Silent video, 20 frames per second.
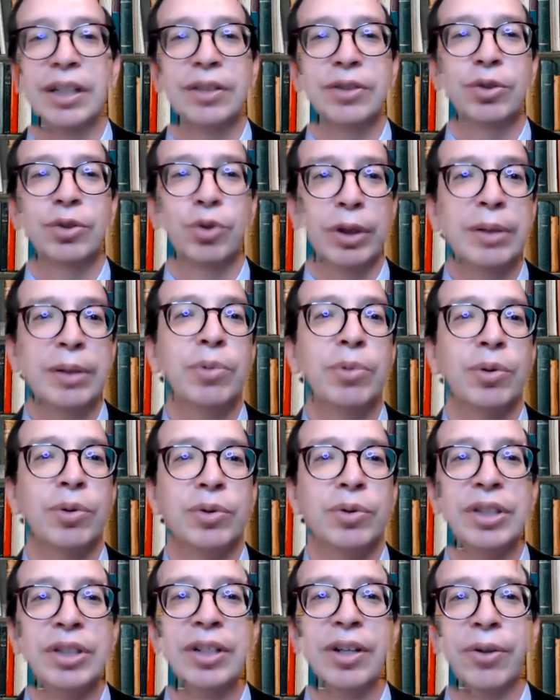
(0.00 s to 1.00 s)

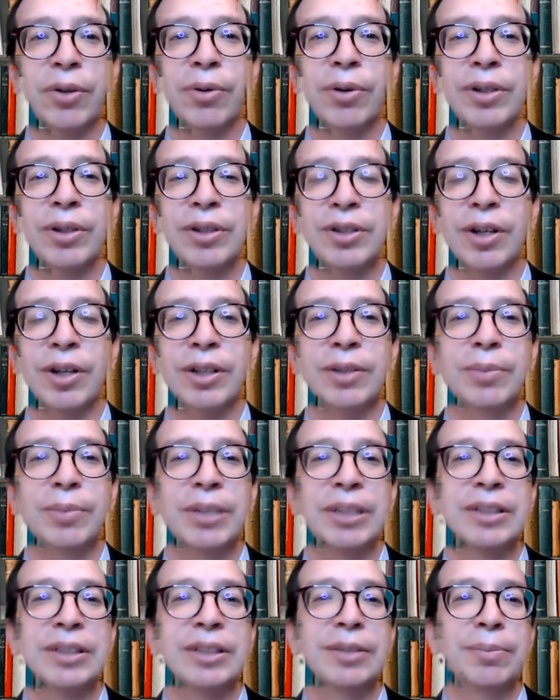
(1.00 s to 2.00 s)
dreamers and other
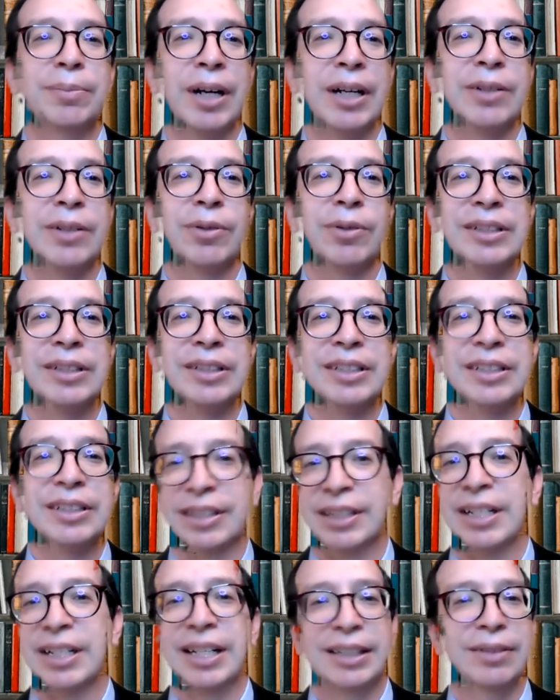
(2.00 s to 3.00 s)
undocumented migrants is
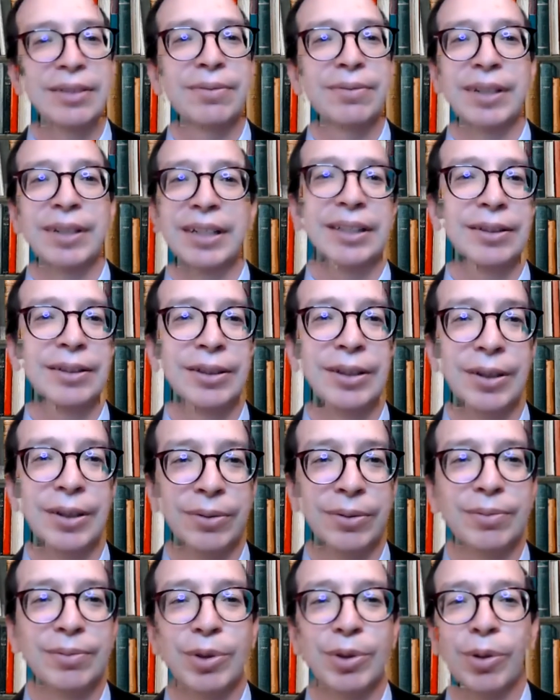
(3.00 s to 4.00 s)
a kind of like,
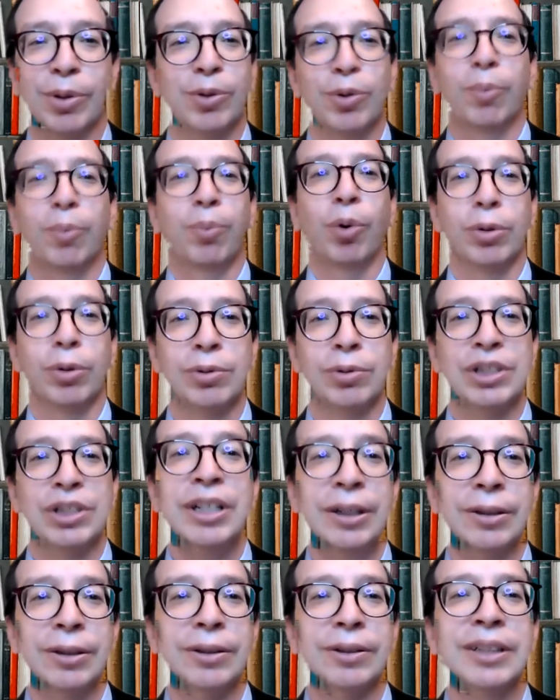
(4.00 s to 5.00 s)
there are no borders
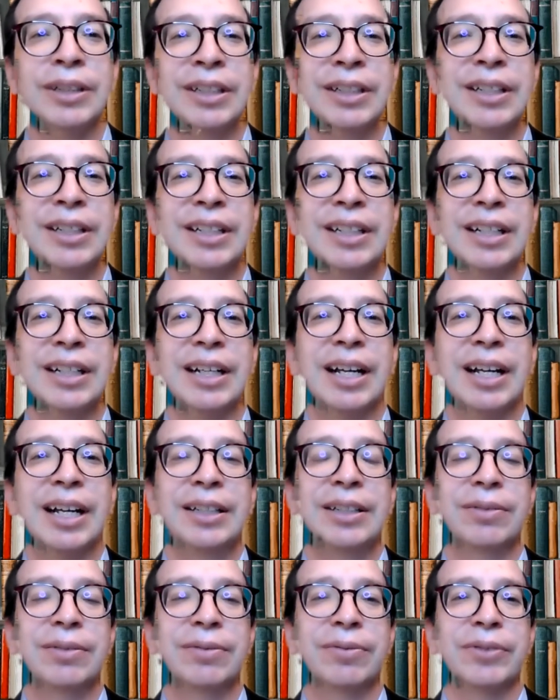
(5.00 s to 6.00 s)
here
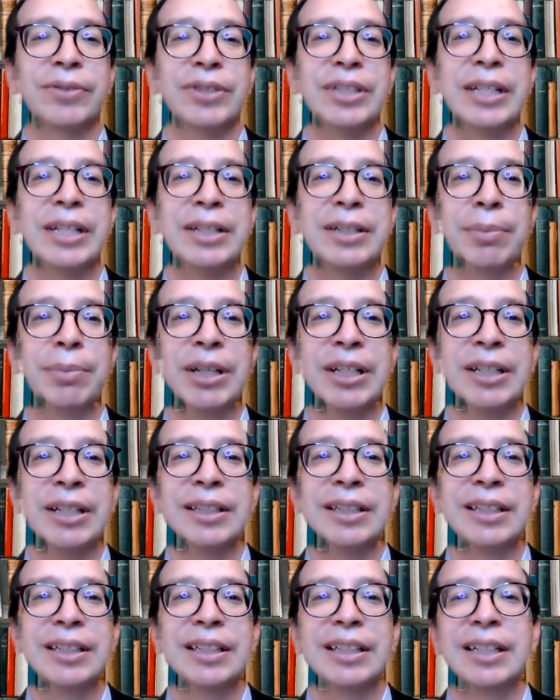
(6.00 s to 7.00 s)
kind of sentiment.
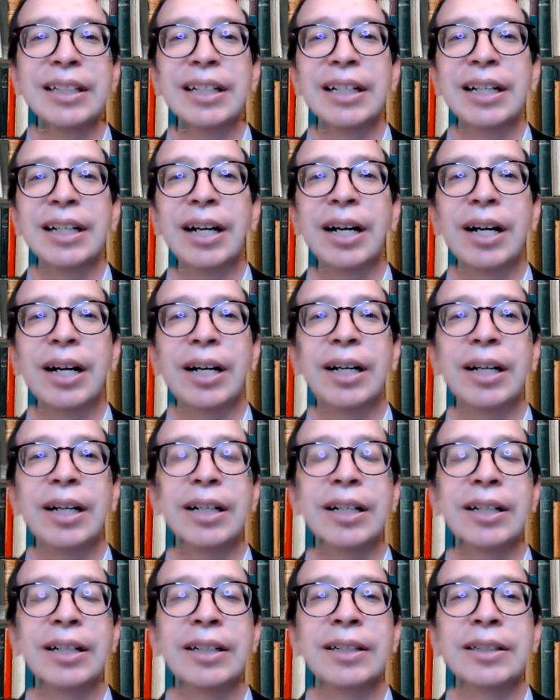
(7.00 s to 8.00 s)

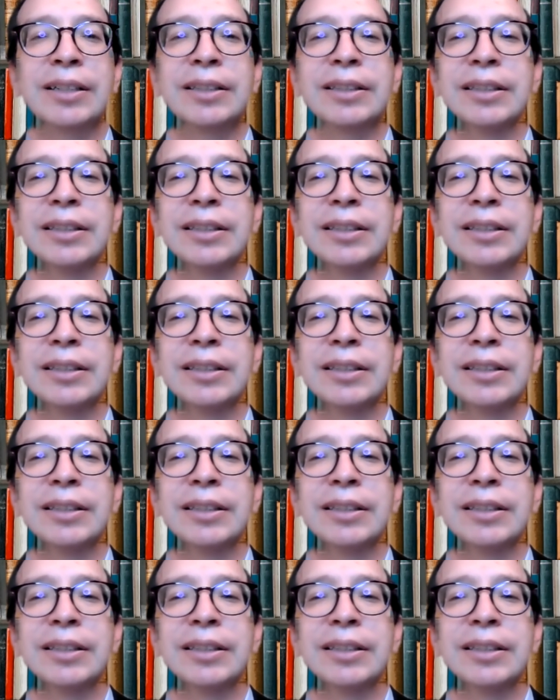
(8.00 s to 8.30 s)
But